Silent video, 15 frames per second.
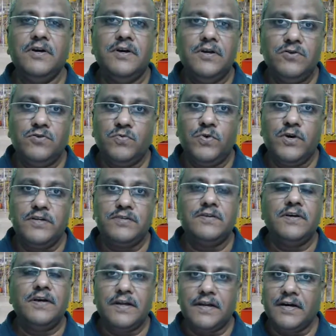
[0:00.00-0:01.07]
Towards
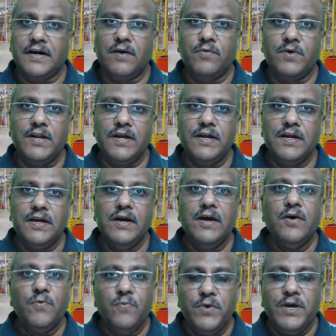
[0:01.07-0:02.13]
recovery,
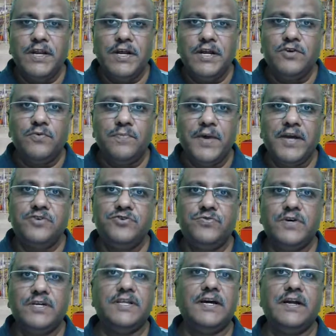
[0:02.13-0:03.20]
we need to make sure
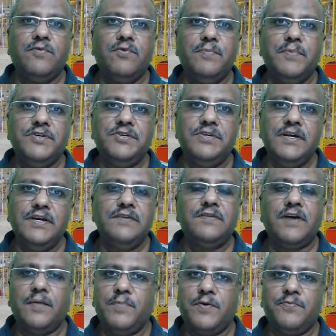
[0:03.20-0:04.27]
that our machines are
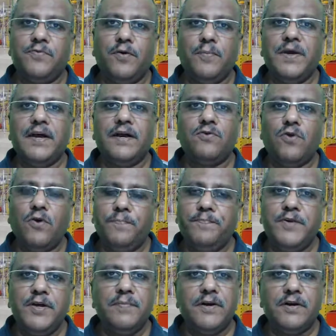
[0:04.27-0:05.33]
performing at
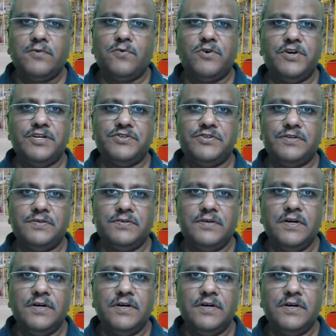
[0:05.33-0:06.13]
optimal conditions.